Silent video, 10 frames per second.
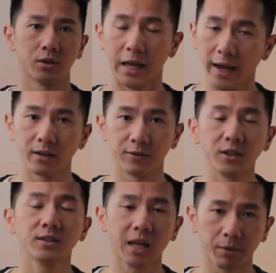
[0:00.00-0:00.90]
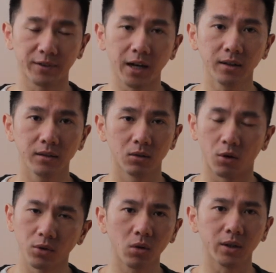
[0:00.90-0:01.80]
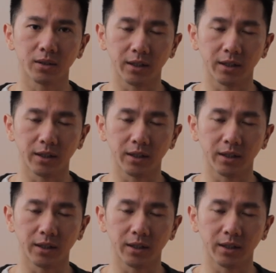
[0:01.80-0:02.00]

And the first step of that, of course,